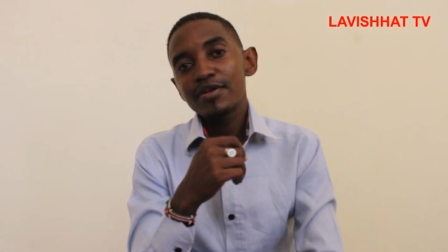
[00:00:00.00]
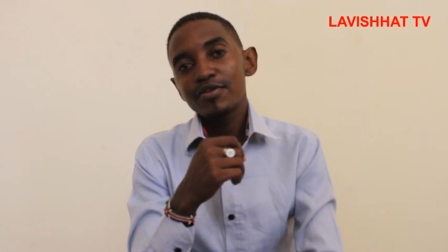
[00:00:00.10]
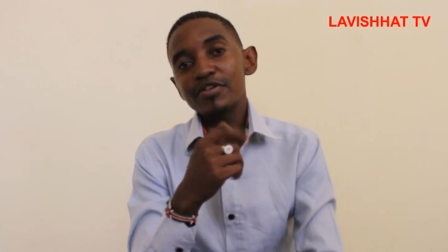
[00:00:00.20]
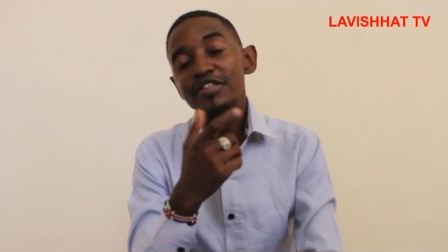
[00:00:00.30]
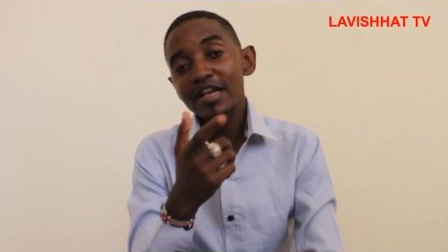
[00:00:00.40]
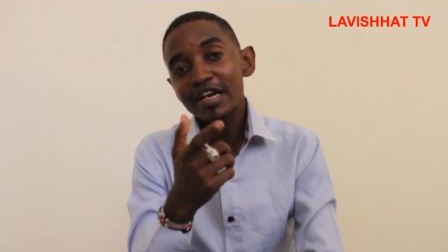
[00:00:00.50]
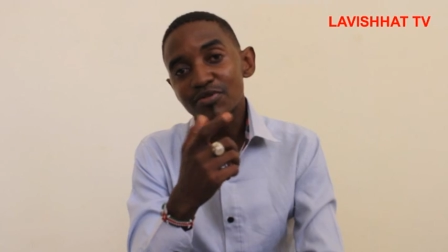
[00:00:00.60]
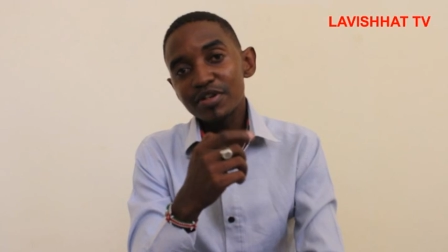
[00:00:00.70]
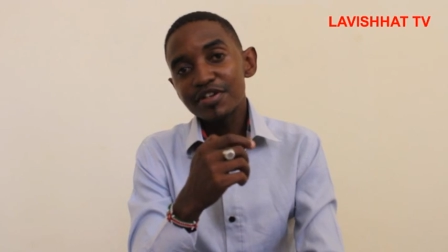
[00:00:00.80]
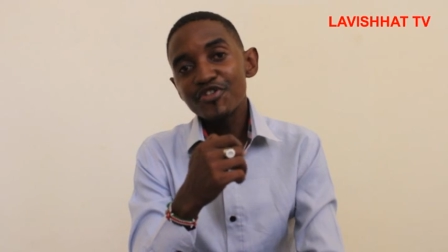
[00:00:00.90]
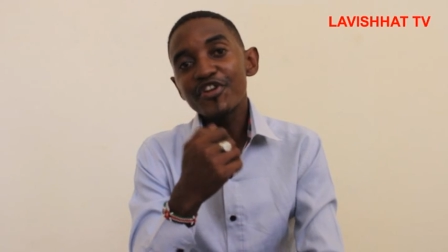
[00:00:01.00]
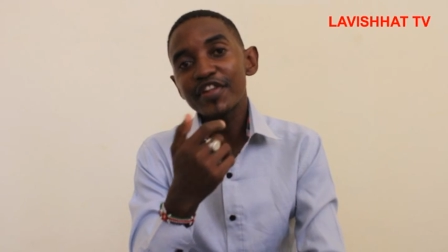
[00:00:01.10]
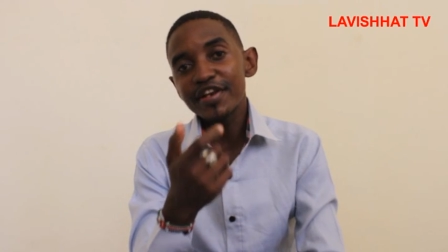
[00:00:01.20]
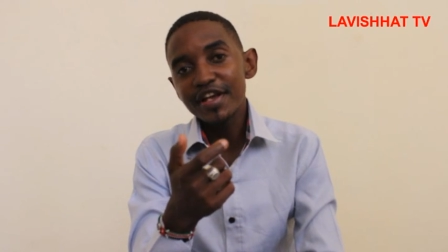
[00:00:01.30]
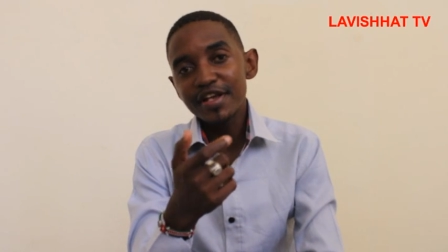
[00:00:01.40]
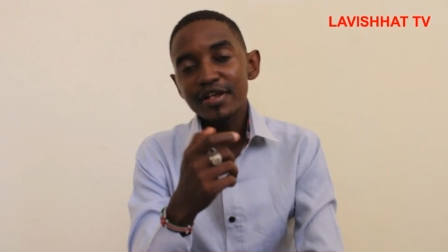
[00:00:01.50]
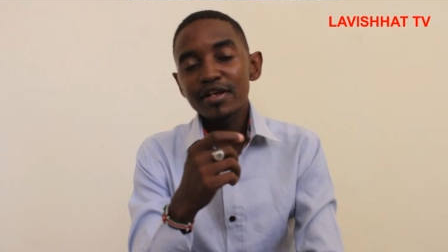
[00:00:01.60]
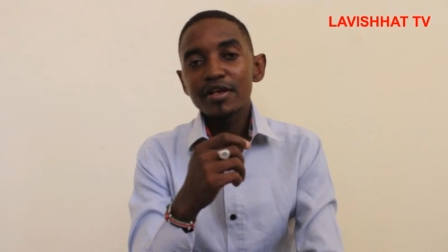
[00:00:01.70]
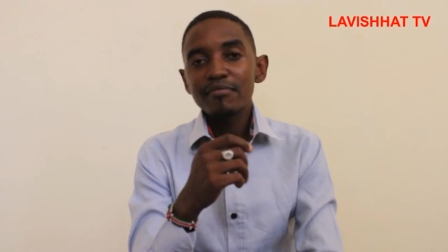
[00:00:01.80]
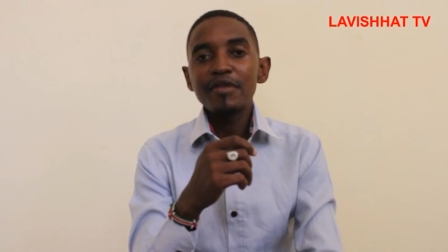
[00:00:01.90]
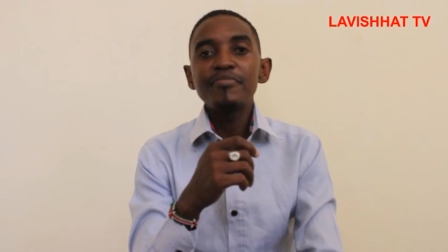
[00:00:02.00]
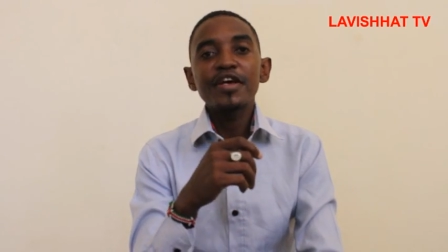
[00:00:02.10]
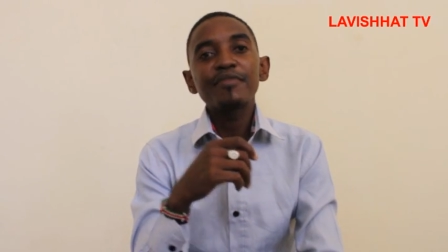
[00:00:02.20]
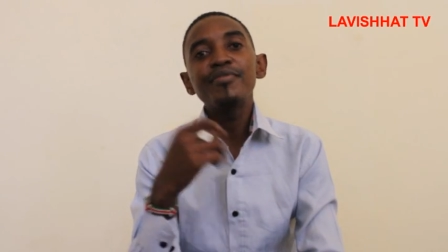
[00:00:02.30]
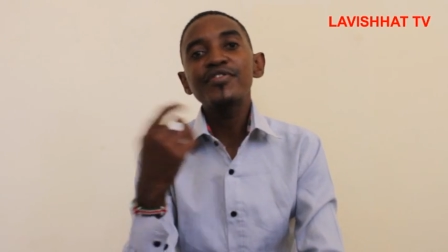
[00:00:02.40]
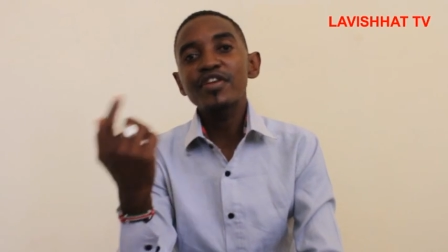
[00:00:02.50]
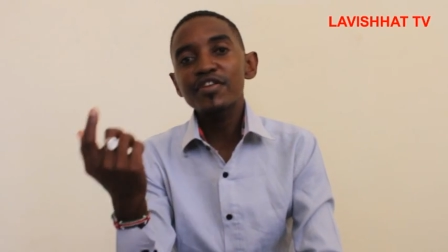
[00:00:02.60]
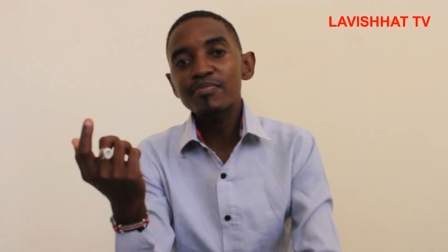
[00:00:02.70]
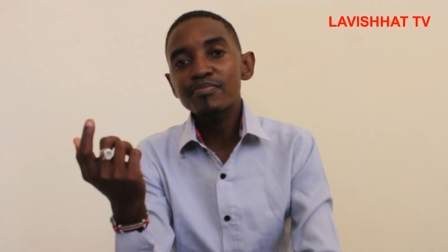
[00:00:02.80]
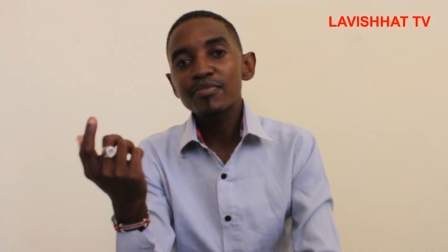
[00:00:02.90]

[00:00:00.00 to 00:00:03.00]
you interact with during the day. Maybe at business,